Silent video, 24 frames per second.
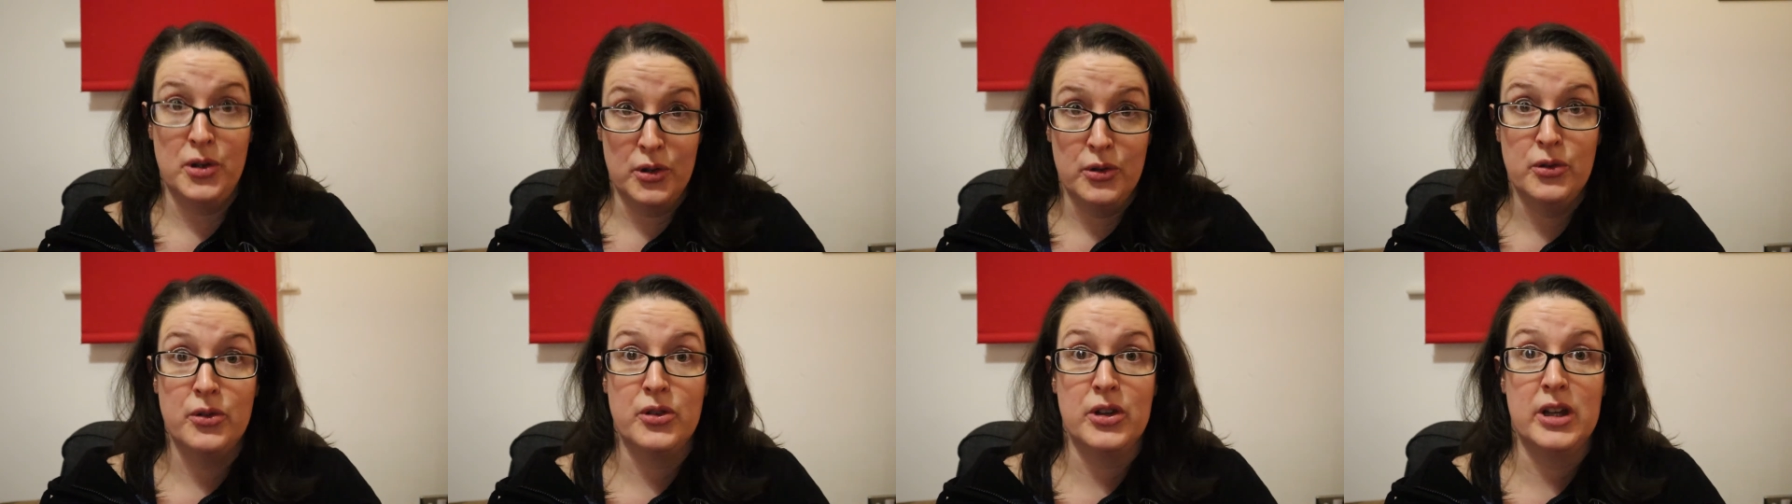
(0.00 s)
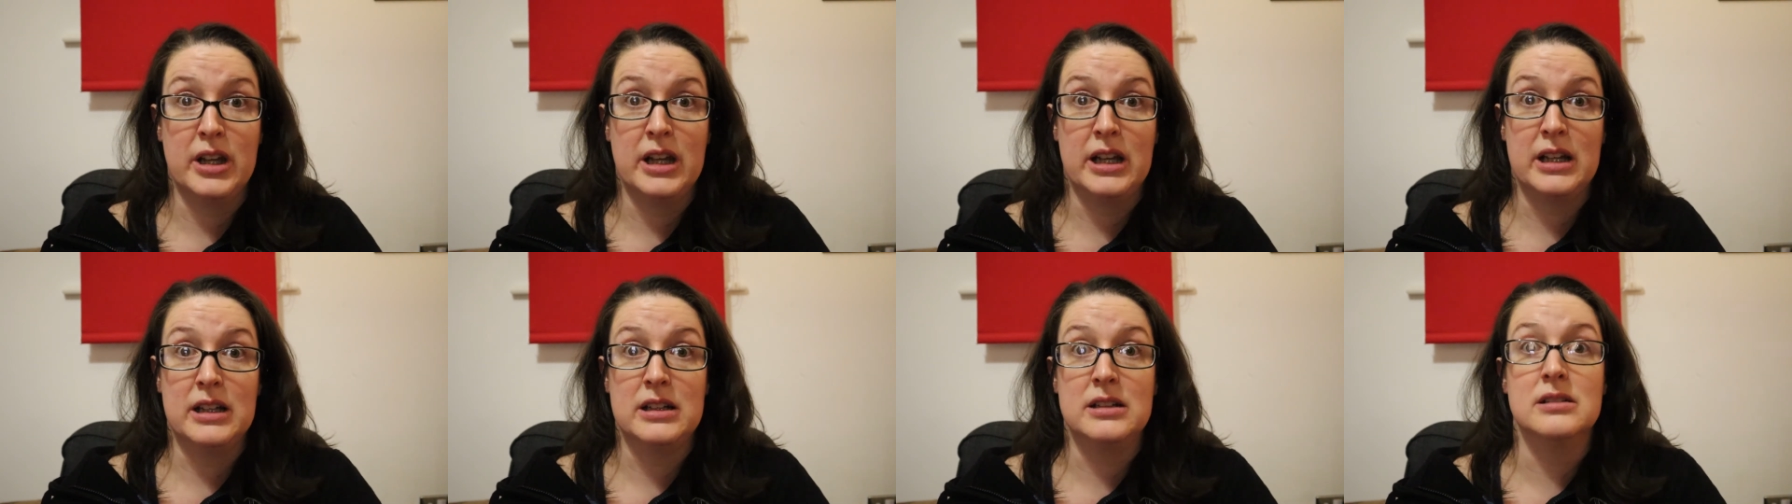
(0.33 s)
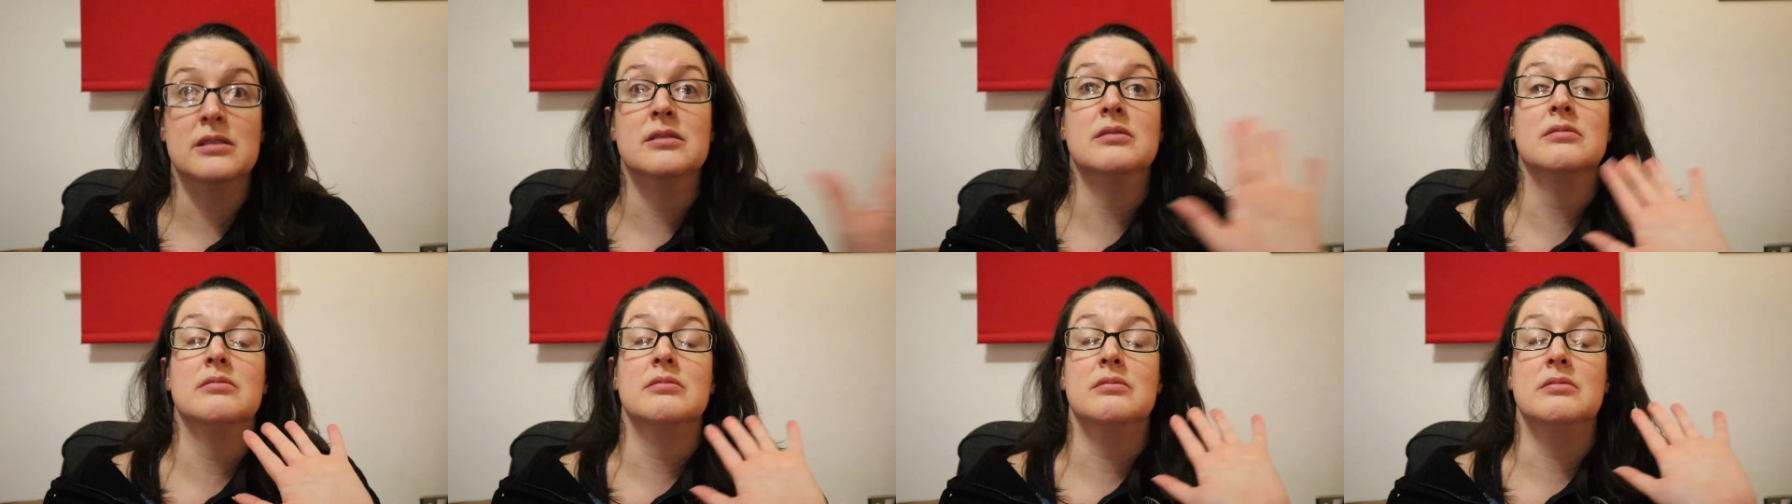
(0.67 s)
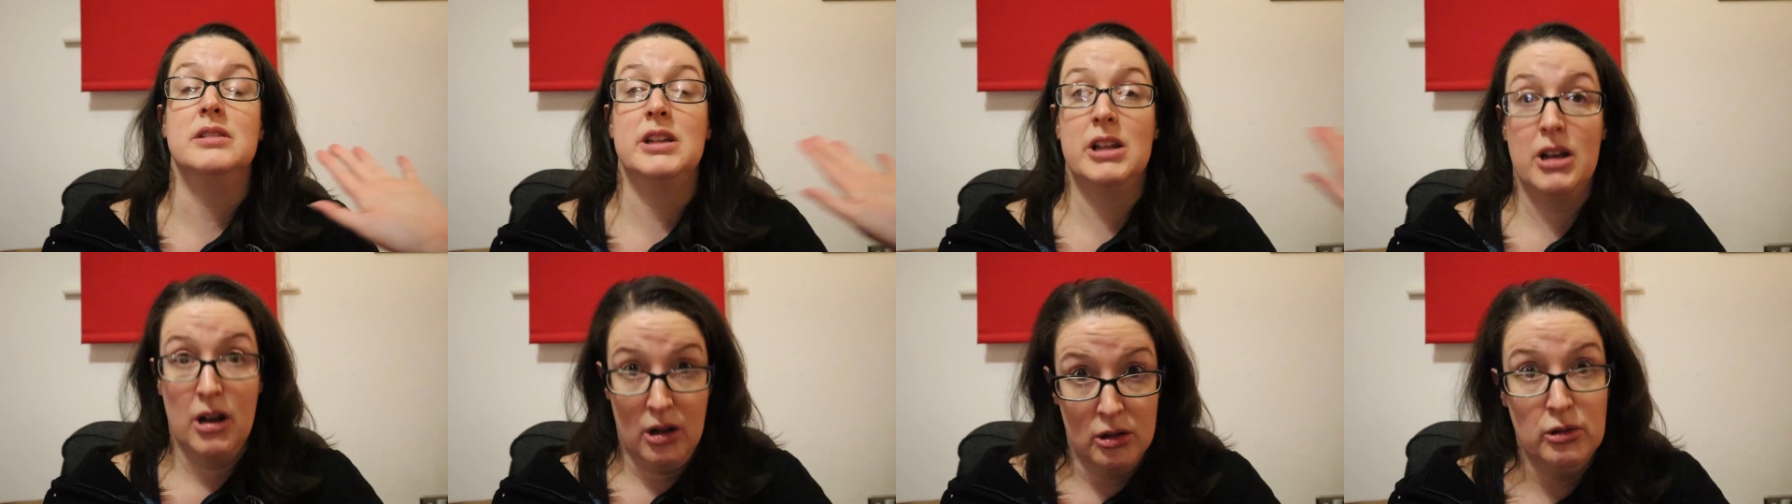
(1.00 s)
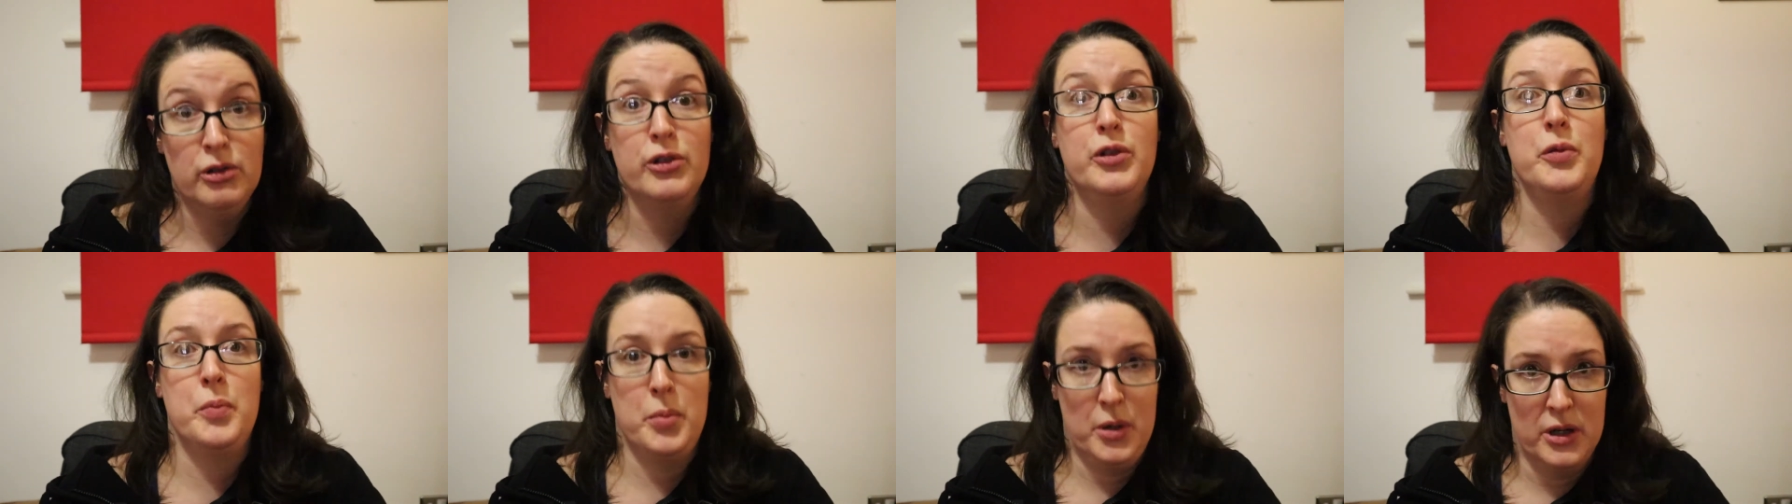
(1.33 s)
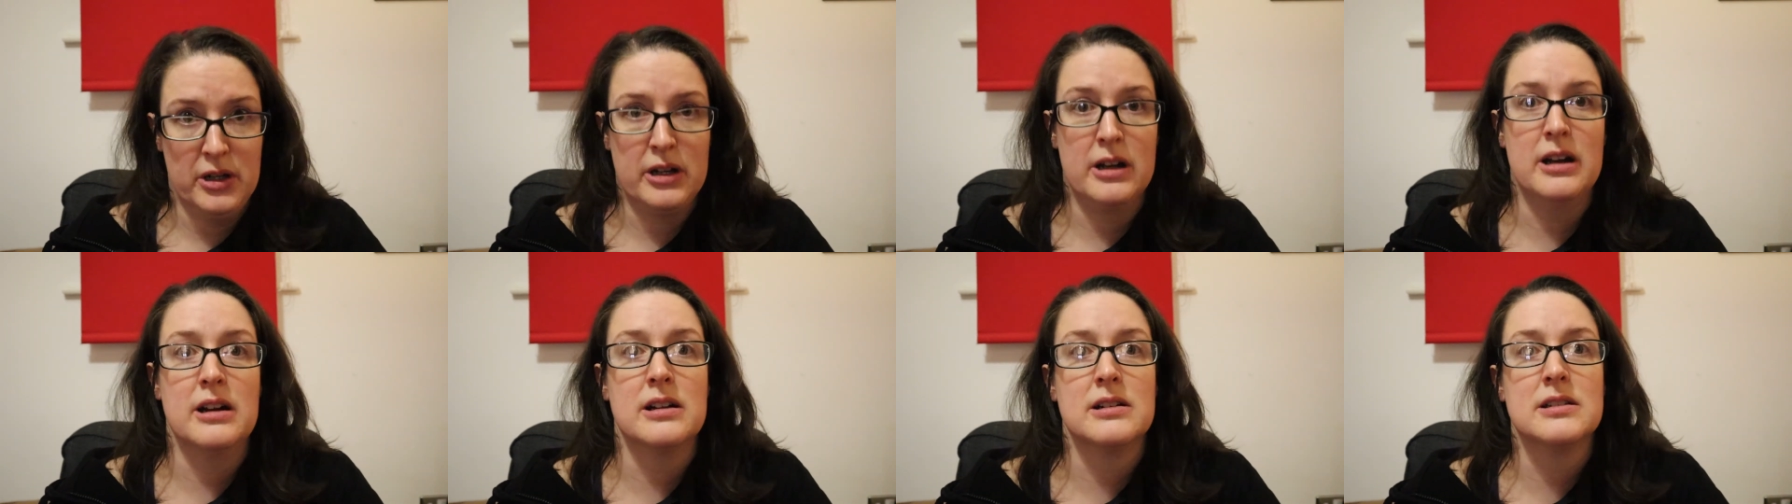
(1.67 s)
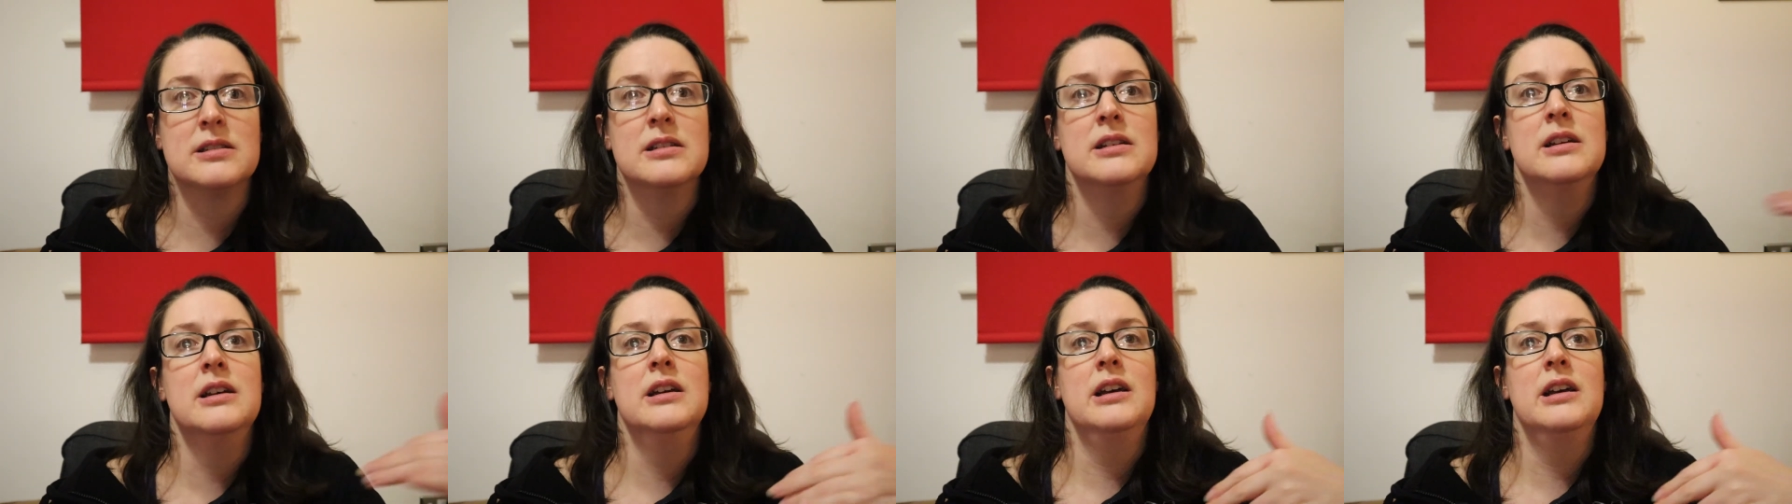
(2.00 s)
using the old product